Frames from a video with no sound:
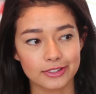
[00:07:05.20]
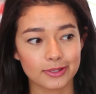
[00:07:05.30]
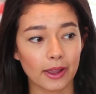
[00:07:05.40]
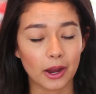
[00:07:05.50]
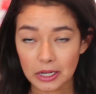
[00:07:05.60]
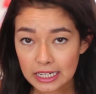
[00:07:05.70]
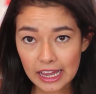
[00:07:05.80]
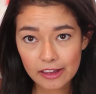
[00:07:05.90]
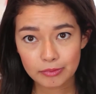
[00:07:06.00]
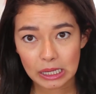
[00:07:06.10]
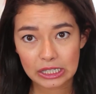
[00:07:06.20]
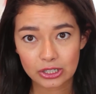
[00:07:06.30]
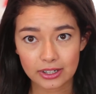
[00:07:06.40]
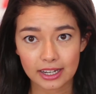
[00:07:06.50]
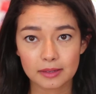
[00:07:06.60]
So I already have my
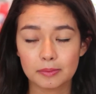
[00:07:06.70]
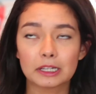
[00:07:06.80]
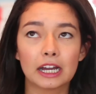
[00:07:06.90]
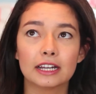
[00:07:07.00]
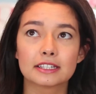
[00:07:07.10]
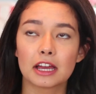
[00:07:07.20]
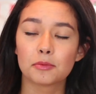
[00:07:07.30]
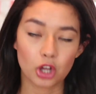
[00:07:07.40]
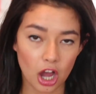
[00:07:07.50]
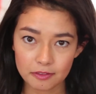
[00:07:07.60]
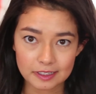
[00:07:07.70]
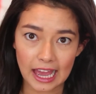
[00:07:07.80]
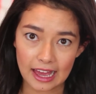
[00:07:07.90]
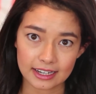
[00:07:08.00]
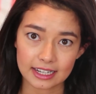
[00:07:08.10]
Keurig because I'm a coffee
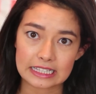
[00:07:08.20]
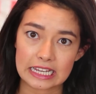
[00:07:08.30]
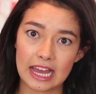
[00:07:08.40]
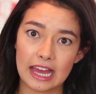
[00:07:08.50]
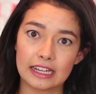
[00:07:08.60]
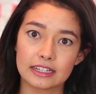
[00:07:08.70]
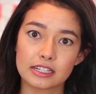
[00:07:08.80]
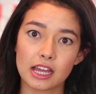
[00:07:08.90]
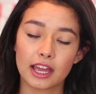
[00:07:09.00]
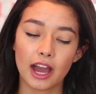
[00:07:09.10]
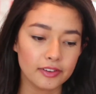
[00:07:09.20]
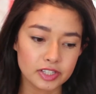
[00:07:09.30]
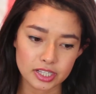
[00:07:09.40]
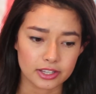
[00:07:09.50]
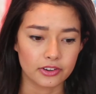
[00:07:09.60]
addict and I
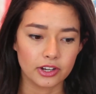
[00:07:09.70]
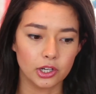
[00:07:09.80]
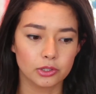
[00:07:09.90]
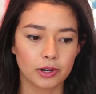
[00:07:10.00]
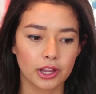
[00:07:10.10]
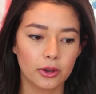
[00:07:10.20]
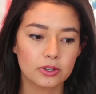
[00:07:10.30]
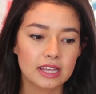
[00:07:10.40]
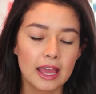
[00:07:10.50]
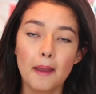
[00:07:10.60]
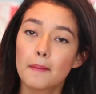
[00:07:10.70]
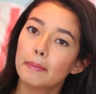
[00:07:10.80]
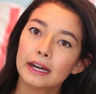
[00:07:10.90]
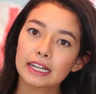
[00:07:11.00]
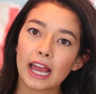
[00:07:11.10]
obviously already own one of those,
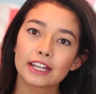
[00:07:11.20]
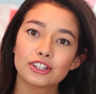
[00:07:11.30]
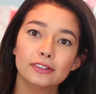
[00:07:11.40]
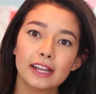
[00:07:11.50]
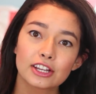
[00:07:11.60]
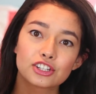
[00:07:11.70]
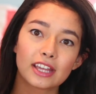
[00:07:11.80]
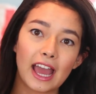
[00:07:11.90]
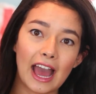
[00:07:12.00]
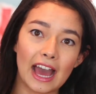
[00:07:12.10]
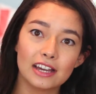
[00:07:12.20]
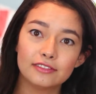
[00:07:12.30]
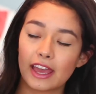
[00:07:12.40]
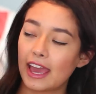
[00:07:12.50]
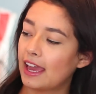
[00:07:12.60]
but I don't actually
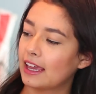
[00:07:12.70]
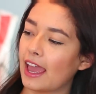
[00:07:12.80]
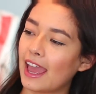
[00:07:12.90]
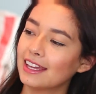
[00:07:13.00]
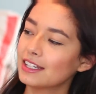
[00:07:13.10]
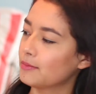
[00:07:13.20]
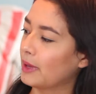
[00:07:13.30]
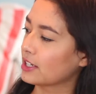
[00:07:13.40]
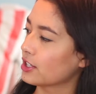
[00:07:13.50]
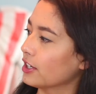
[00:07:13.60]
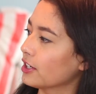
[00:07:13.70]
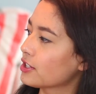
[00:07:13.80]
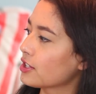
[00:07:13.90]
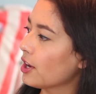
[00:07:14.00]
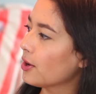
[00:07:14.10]
have a hand mixer.
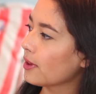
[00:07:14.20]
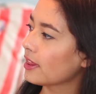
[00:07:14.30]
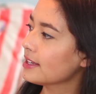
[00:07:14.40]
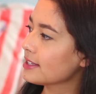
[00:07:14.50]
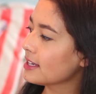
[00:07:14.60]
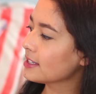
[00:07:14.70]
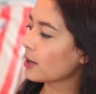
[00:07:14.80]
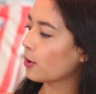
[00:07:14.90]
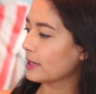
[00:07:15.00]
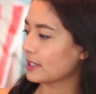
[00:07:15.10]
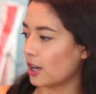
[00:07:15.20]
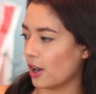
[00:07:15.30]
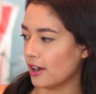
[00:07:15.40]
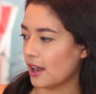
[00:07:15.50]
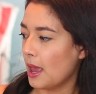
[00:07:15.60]
So this is a
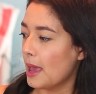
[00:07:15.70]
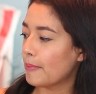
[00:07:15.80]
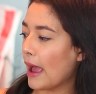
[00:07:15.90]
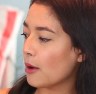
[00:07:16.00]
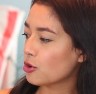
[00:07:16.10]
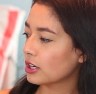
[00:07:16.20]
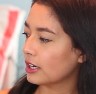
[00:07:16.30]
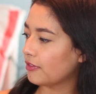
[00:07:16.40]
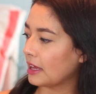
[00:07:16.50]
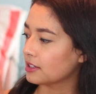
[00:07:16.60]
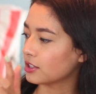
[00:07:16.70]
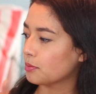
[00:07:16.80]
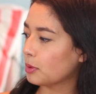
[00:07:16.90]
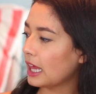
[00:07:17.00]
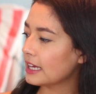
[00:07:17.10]
Cuisinart Power
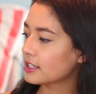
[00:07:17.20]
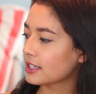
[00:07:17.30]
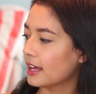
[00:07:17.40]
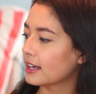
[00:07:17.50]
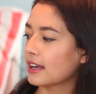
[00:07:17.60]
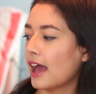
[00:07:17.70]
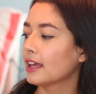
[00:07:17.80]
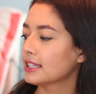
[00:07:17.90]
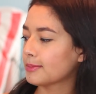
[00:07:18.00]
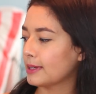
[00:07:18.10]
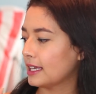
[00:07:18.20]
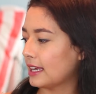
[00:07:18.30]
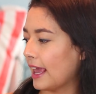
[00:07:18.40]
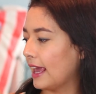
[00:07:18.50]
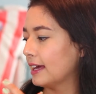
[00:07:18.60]
Advantage Plus
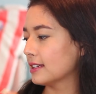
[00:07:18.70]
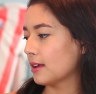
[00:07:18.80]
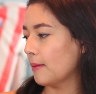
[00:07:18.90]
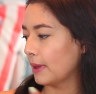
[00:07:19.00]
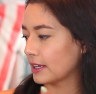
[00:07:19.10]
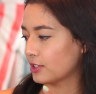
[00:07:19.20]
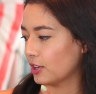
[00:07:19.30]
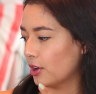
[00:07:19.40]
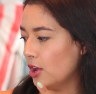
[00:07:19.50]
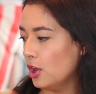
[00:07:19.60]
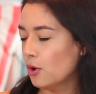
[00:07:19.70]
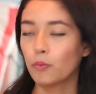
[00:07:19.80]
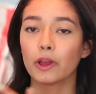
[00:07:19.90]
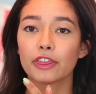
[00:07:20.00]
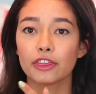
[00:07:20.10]
9-speed hand mixer
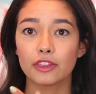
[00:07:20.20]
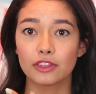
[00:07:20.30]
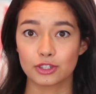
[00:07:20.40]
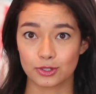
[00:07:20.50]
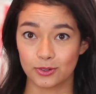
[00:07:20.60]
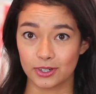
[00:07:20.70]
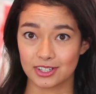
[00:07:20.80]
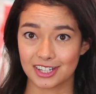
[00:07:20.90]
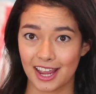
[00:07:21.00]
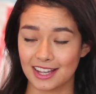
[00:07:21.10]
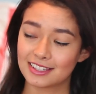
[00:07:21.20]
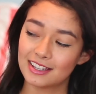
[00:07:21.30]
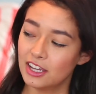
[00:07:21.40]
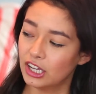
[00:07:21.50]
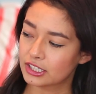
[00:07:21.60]
with the storage case.
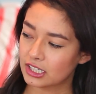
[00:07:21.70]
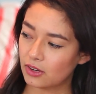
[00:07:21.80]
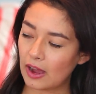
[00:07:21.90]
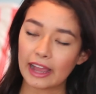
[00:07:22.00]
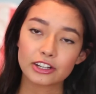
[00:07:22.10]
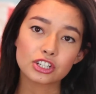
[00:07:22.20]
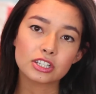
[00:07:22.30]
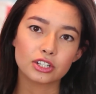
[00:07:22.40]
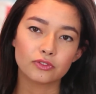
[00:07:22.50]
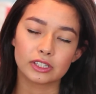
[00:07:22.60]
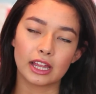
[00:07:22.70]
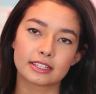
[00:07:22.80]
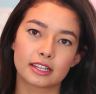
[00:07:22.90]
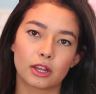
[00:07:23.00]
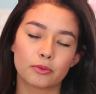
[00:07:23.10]
So I actually didn't
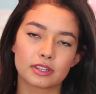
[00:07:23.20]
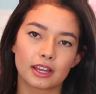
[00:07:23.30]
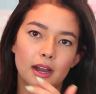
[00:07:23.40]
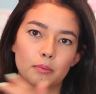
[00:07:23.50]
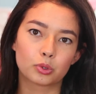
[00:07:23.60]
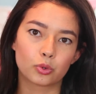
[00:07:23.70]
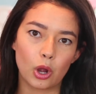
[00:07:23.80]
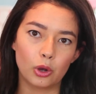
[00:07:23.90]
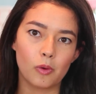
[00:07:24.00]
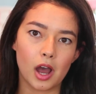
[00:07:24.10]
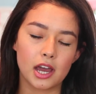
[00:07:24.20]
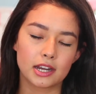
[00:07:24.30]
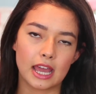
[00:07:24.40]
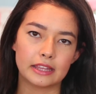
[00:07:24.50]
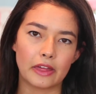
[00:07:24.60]
realize that there was like a pro
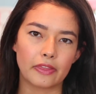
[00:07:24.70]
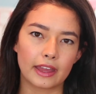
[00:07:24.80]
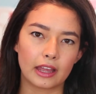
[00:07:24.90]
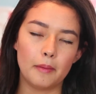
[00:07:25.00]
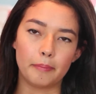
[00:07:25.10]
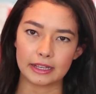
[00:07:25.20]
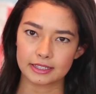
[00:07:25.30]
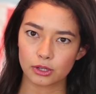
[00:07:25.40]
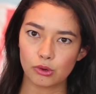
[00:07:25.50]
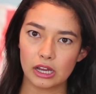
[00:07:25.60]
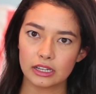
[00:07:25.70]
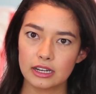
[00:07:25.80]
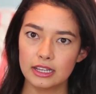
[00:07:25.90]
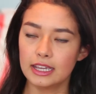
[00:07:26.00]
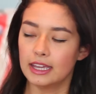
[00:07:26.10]
one and then like a basic
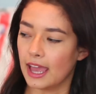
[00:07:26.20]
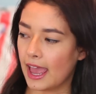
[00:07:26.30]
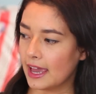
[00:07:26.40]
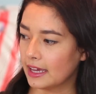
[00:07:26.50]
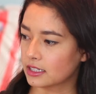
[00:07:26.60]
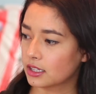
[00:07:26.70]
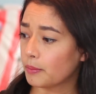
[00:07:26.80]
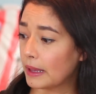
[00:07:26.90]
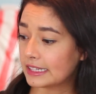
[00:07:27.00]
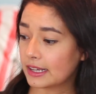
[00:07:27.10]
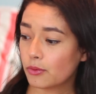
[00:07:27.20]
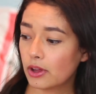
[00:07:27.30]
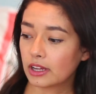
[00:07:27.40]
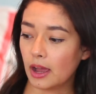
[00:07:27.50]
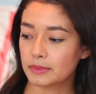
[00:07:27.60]
one. And the basic
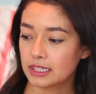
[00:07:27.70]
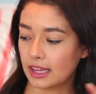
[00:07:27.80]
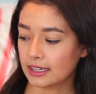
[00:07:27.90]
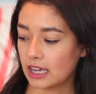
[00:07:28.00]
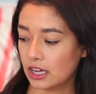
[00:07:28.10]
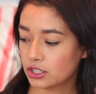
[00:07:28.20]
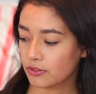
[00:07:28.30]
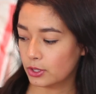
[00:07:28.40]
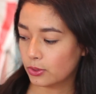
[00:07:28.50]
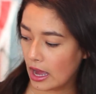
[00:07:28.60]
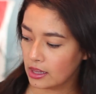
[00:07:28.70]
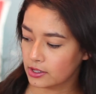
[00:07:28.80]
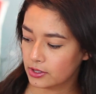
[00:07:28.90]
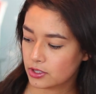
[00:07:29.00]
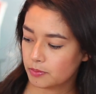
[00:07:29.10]
one comes in like tons of cute
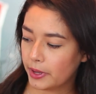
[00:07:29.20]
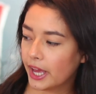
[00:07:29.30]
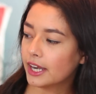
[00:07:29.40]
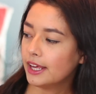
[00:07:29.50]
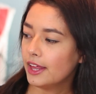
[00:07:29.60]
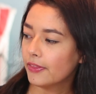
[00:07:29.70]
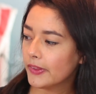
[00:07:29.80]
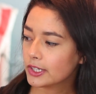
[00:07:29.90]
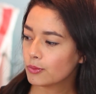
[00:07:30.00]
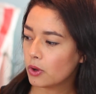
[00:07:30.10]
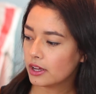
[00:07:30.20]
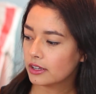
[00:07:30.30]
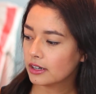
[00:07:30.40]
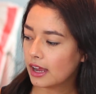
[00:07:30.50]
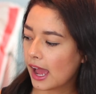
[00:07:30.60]
colors, but this
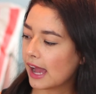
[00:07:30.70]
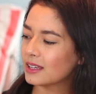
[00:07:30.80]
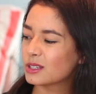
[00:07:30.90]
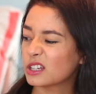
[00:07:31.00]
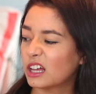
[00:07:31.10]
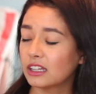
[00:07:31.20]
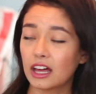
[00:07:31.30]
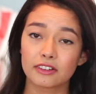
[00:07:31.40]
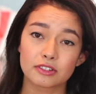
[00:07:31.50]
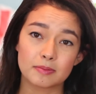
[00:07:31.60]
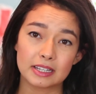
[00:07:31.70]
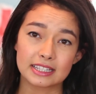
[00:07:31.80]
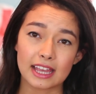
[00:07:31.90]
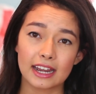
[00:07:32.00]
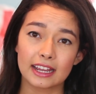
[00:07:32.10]
one has a lot of
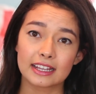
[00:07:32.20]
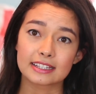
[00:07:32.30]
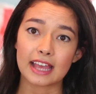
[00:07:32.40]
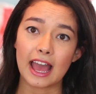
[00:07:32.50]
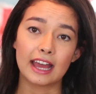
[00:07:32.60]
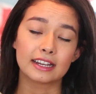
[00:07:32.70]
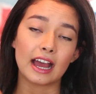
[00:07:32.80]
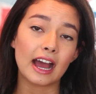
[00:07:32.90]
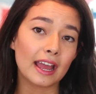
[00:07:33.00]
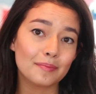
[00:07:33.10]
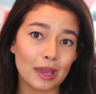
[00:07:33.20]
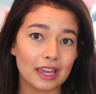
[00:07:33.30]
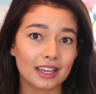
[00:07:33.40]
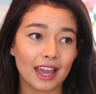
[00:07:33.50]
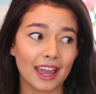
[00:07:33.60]
speed settings and I
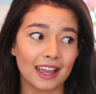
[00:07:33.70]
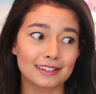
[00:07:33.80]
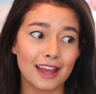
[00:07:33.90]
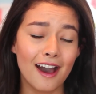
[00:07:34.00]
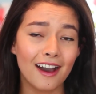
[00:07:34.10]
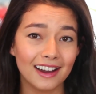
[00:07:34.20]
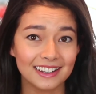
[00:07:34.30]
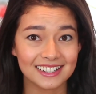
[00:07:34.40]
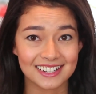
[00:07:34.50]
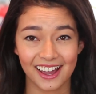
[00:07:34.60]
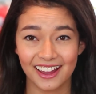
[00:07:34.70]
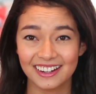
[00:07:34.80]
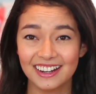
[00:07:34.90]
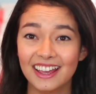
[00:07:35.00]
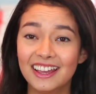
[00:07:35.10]
bake a ton, a
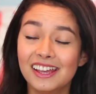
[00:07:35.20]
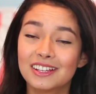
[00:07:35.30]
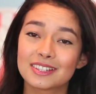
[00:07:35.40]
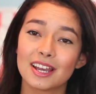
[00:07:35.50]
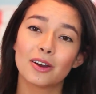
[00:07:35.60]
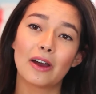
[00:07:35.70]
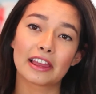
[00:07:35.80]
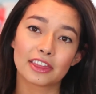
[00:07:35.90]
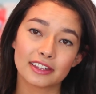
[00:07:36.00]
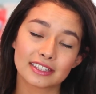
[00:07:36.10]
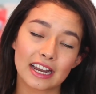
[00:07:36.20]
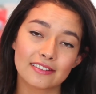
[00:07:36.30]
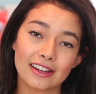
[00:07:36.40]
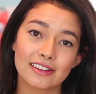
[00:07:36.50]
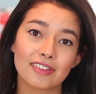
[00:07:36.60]
ton. So I felt that
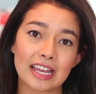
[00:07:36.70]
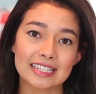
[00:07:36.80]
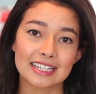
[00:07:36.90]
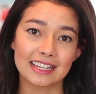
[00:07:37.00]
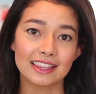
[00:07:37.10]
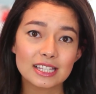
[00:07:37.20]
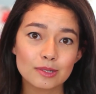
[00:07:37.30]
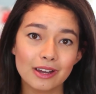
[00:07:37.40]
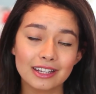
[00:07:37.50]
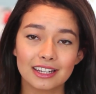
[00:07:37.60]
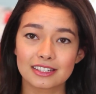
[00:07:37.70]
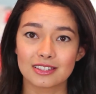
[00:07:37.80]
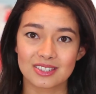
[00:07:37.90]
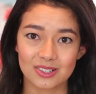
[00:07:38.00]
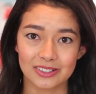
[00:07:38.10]
I'd invest in this one. It's
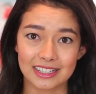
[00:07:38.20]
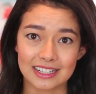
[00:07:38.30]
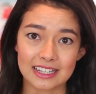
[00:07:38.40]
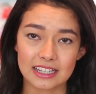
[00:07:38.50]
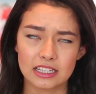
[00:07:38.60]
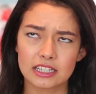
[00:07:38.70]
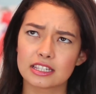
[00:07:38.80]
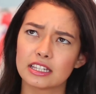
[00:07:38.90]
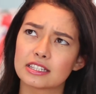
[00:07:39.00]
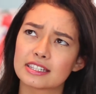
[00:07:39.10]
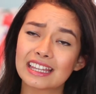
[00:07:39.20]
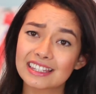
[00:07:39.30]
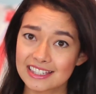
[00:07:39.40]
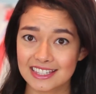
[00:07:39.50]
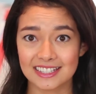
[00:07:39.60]
in sterling, it's in
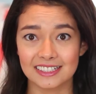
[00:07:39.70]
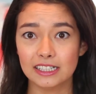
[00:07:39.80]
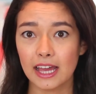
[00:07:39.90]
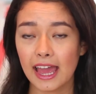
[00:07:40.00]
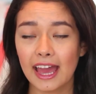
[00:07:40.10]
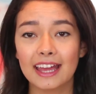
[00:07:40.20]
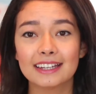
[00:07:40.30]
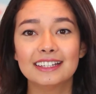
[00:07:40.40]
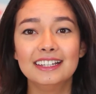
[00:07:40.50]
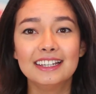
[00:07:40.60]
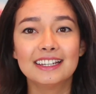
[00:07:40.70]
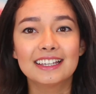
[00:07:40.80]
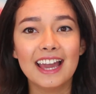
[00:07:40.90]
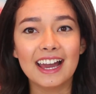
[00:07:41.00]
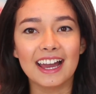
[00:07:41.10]
stainless steel and
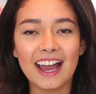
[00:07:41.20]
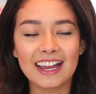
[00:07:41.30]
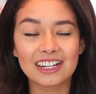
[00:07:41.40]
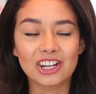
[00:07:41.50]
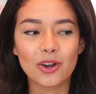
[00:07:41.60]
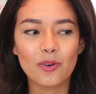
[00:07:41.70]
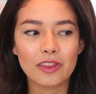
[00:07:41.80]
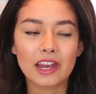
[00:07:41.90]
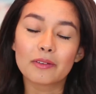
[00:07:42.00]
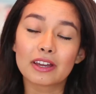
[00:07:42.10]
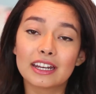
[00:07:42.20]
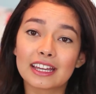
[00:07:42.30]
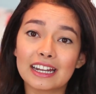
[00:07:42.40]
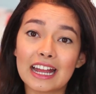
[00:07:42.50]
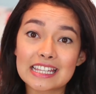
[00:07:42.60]
yeah, I know that I'm gonna
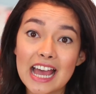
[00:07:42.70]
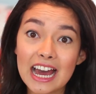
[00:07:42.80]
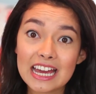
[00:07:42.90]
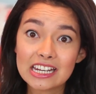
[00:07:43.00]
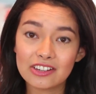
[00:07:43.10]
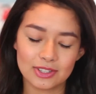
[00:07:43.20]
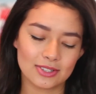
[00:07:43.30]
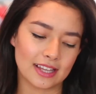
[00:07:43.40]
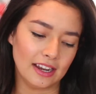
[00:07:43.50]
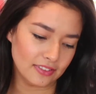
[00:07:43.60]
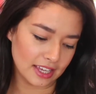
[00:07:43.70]
get a ton of use out of